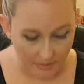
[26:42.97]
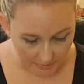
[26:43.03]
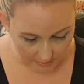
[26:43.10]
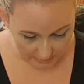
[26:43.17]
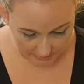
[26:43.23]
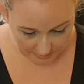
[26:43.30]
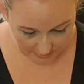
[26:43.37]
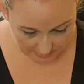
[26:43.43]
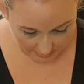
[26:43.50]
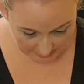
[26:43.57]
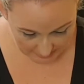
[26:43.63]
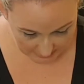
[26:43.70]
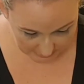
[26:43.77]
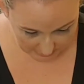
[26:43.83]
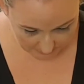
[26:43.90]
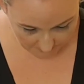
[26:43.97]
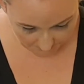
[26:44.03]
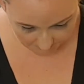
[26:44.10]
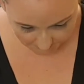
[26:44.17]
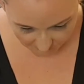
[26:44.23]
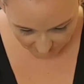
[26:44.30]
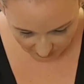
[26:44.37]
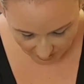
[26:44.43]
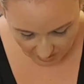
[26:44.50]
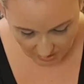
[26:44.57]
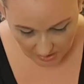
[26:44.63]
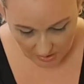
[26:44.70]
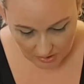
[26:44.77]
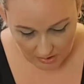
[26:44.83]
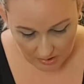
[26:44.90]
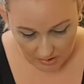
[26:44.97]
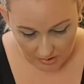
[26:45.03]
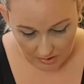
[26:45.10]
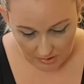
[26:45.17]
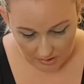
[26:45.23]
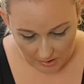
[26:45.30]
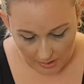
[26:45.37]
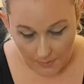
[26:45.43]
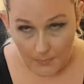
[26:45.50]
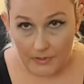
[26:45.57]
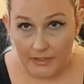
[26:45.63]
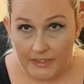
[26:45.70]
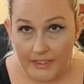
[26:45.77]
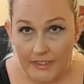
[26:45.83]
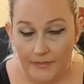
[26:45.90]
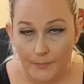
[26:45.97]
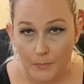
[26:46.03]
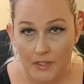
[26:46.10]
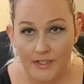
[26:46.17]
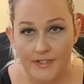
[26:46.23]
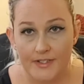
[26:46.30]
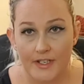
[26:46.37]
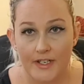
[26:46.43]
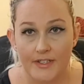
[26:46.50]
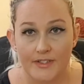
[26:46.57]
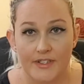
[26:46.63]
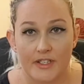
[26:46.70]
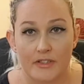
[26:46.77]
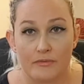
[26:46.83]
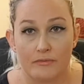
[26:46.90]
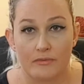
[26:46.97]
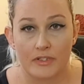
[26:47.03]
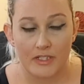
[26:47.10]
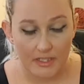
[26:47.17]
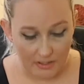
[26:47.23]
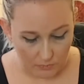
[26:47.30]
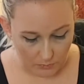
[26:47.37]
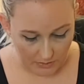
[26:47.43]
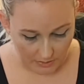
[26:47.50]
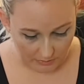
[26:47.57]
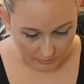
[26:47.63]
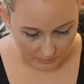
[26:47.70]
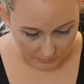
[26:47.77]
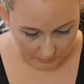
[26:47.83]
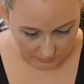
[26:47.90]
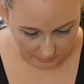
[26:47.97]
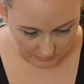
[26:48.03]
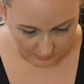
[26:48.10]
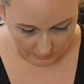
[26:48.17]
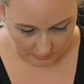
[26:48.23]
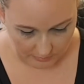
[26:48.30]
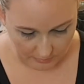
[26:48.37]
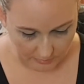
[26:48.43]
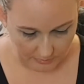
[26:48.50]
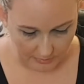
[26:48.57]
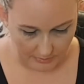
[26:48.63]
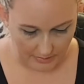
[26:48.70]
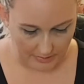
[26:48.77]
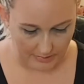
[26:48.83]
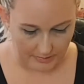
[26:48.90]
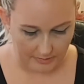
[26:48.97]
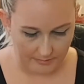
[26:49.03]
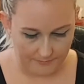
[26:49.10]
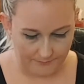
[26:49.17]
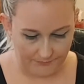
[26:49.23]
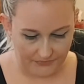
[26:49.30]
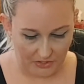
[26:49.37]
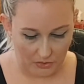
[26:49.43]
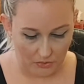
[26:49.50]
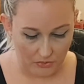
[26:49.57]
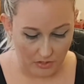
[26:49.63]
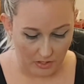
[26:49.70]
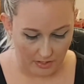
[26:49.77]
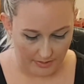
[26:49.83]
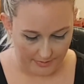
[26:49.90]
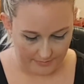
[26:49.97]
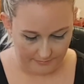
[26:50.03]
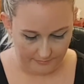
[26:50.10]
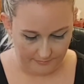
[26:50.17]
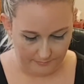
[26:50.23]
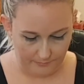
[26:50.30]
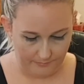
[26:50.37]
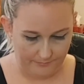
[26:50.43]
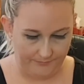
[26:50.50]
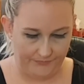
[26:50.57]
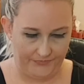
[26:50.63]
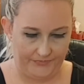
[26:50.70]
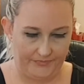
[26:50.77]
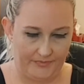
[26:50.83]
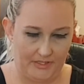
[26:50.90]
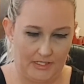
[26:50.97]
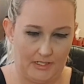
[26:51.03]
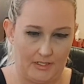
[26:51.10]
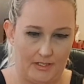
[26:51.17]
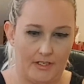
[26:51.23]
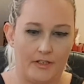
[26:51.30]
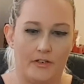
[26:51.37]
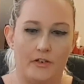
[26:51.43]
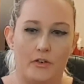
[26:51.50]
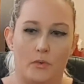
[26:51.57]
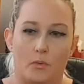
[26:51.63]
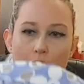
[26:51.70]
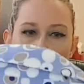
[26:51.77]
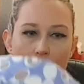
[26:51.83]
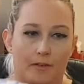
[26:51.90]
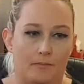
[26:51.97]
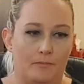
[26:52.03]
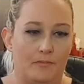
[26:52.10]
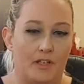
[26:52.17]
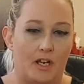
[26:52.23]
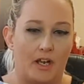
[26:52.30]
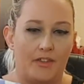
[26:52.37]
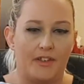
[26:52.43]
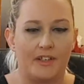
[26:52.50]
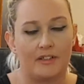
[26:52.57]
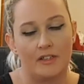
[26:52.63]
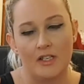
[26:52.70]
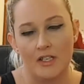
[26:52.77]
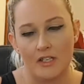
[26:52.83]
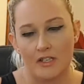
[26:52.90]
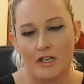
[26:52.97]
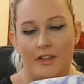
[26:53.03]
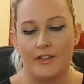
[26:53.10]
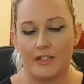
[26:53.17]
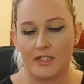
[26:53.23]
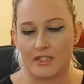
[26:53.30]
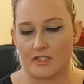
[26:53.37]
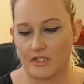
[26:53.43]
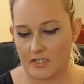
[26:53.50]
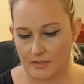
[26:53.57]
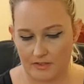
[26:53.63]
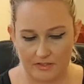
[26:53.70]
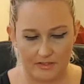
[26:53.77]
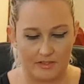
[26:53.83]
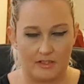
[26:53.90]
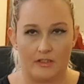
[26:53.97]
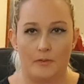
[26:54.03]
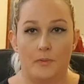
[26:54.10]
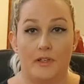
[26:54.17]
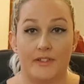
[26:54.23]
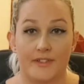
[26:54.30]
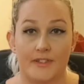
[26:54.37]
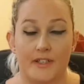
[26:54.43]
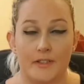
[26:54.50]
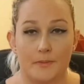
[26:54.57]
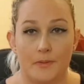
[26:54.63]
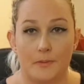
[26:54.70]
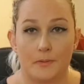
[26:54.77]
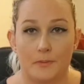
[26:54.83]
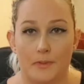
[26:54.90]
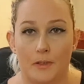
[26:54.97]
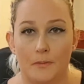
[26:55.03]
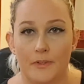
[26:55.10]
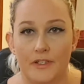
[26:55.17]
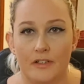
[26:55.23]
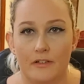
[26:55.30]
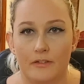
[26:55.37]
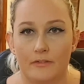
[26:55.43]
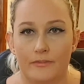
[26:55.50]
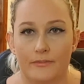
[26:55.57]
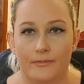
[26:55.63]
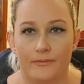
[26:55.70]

because guys, I believe plus size does really well online. I don't know why. I think it's just because a lot of plus size people probably don't